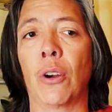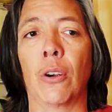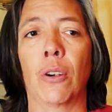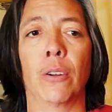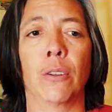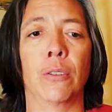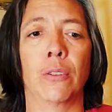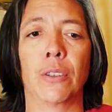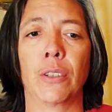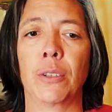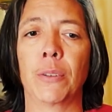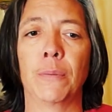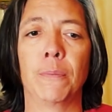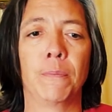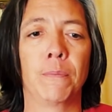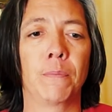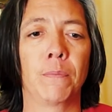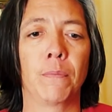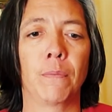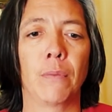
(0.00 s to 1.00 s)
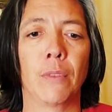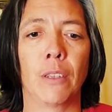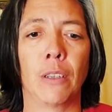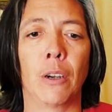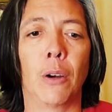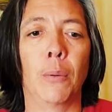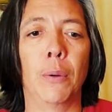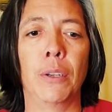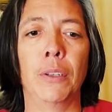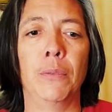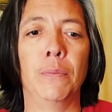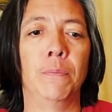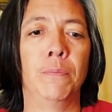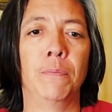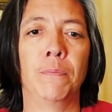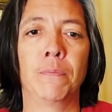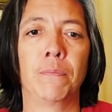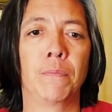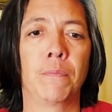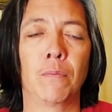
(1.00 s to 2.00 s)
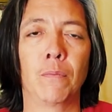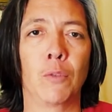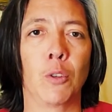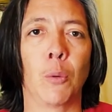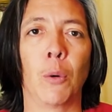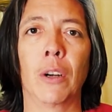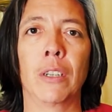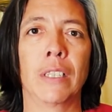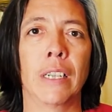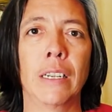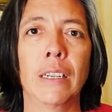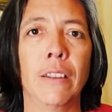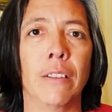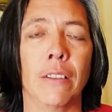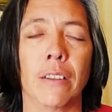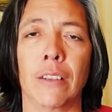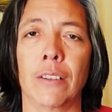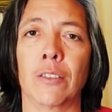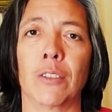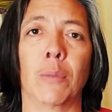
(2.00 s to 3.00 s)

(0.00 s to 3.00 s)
aren't going to want anything.